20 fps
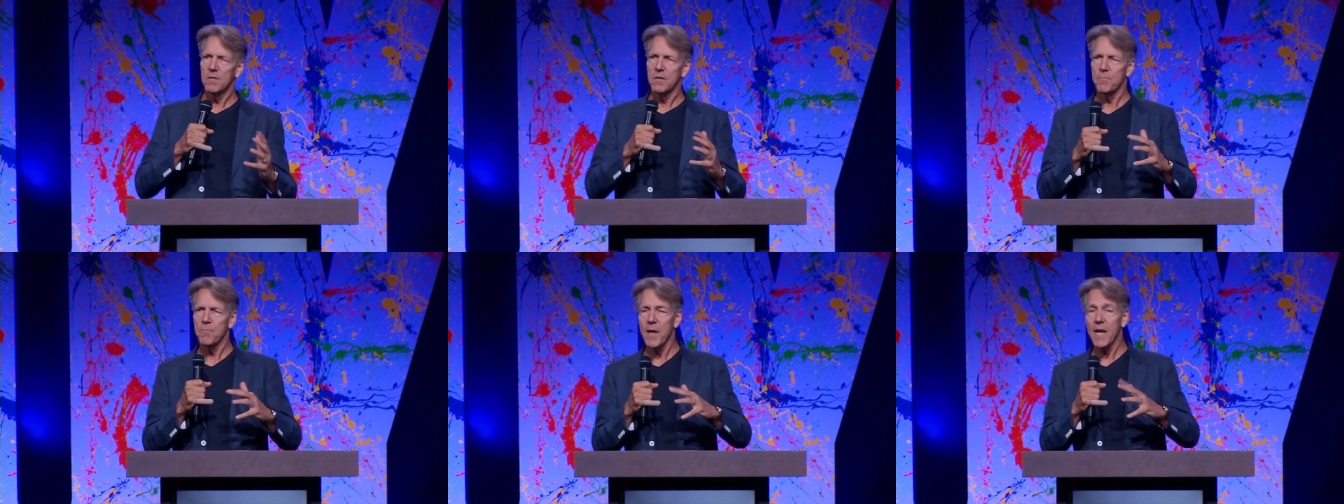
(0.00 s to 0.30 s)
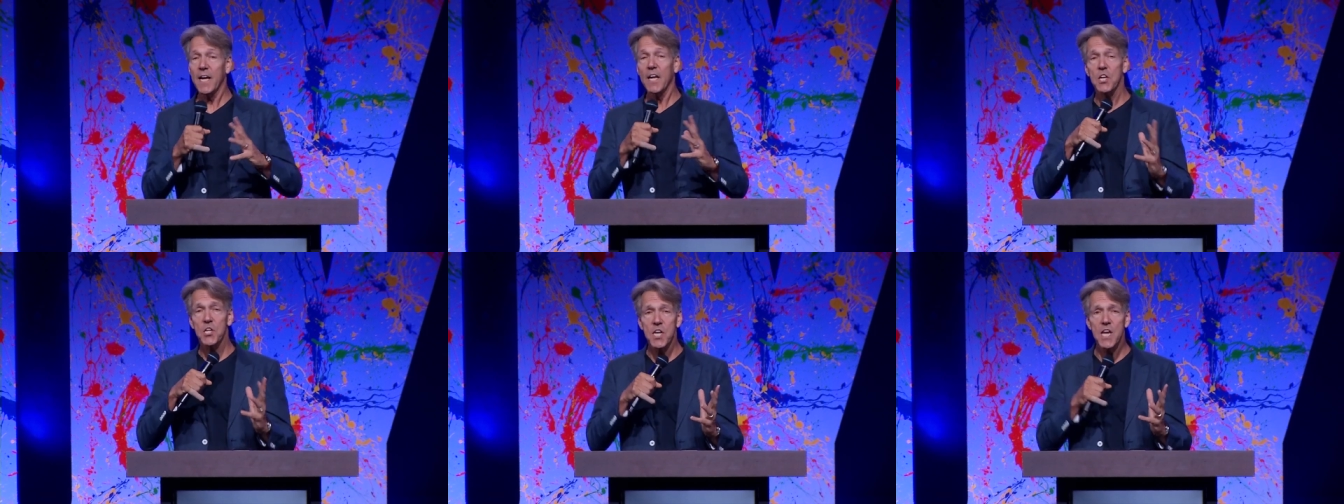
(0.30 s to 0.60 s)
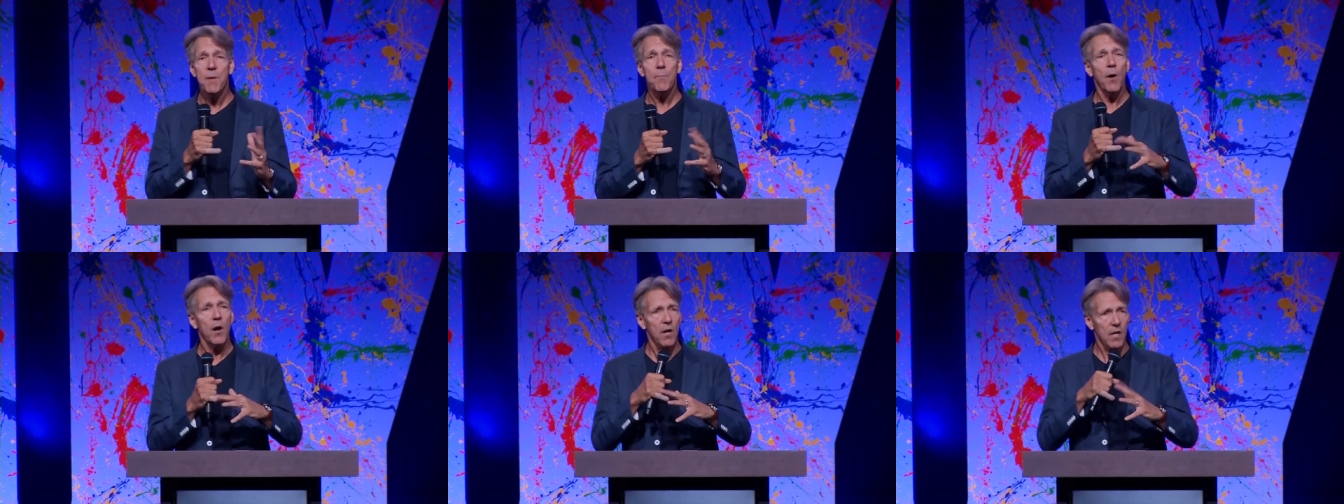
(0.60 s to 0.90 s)
make a
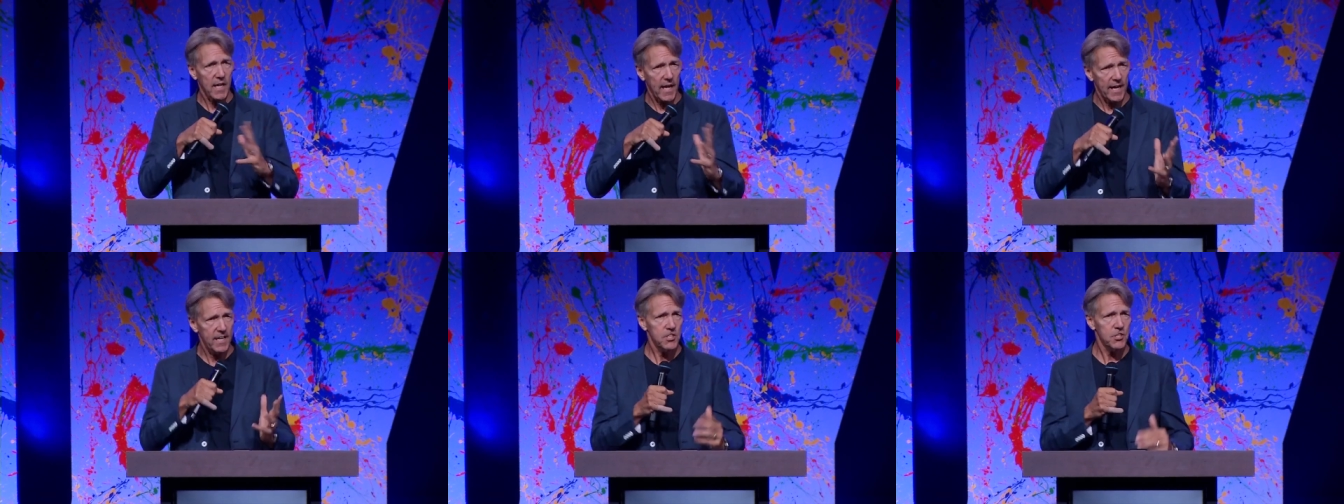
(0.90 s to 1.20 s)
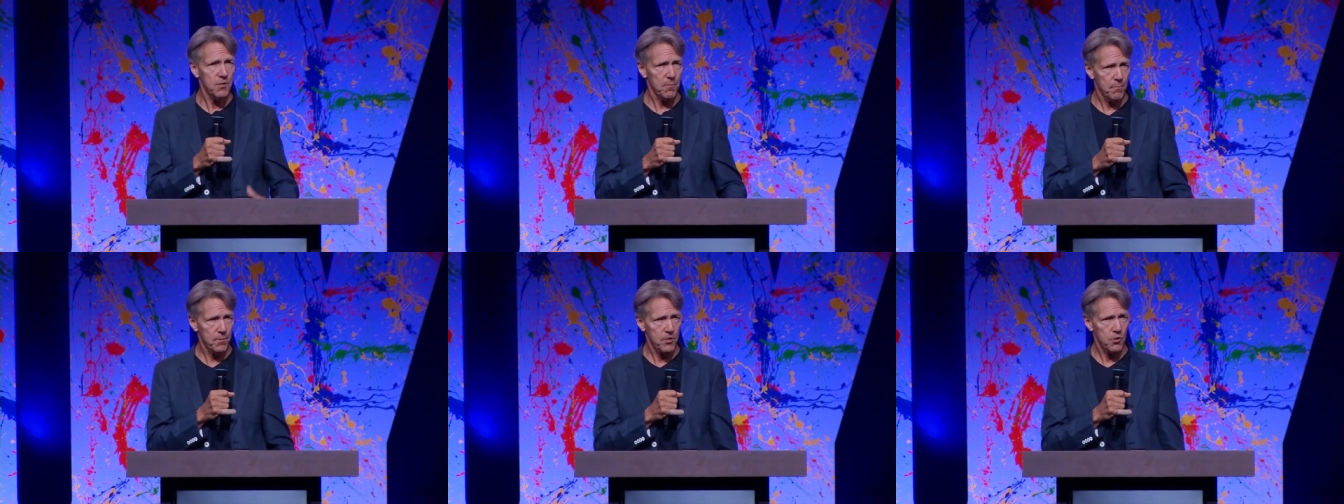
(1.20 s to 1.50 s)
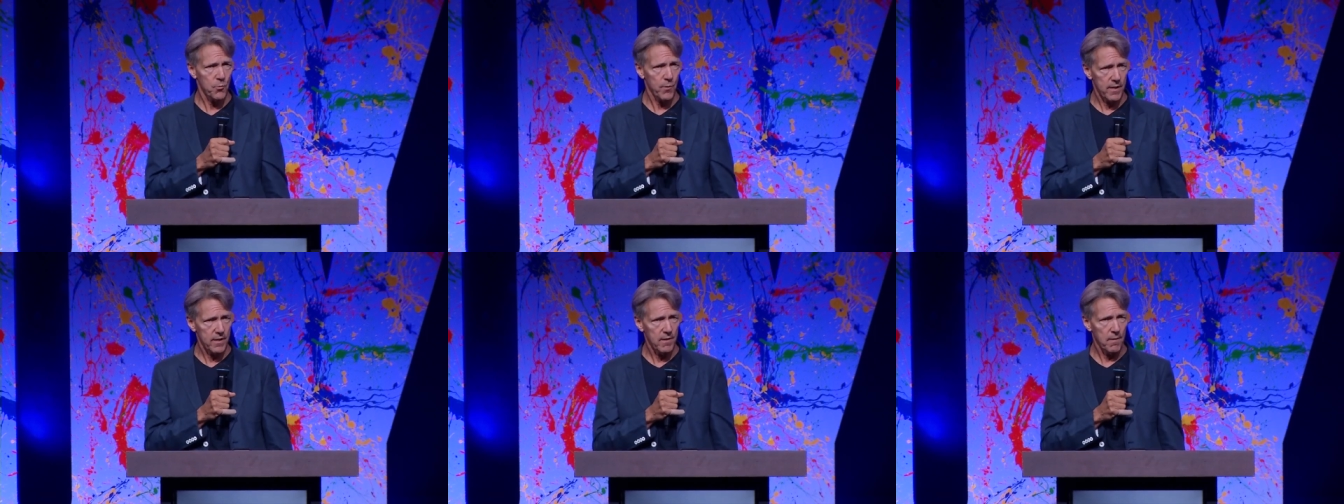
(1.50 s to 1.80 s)
demarcation
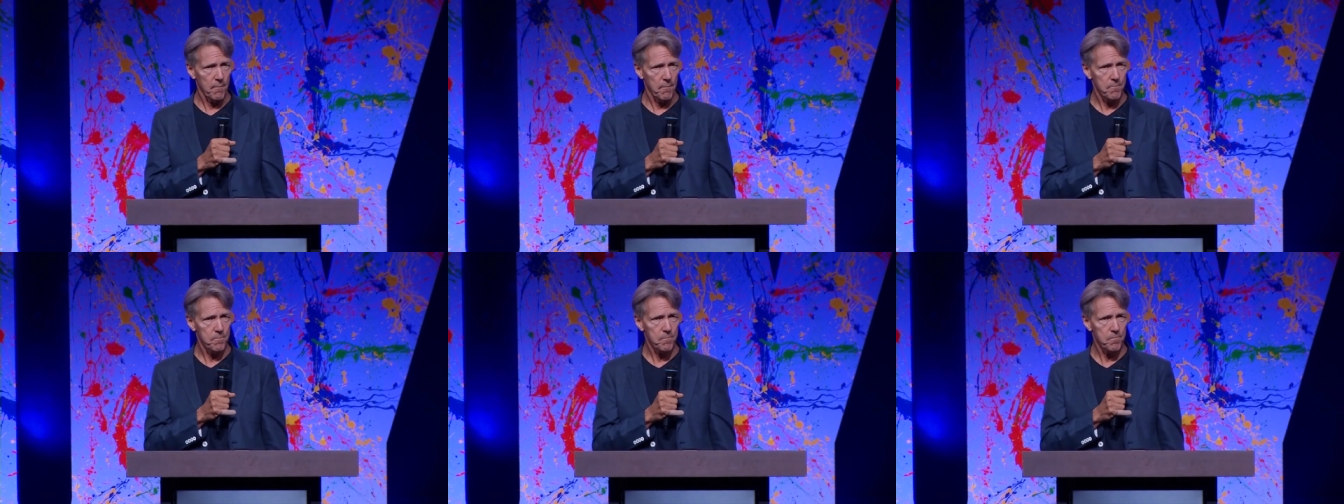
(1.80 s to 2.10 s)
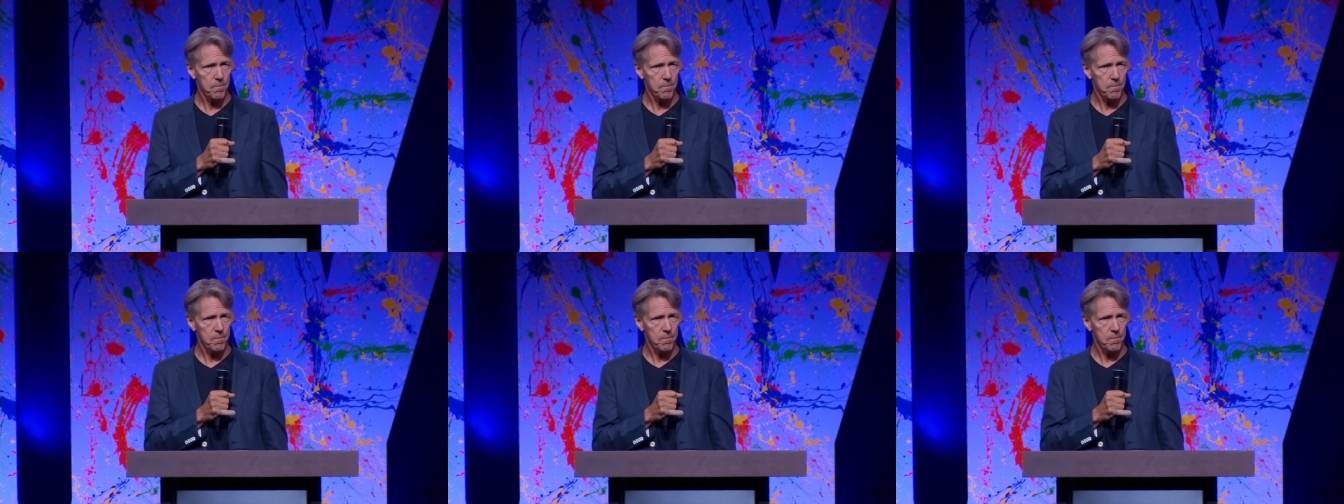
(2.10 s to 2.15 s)
between them.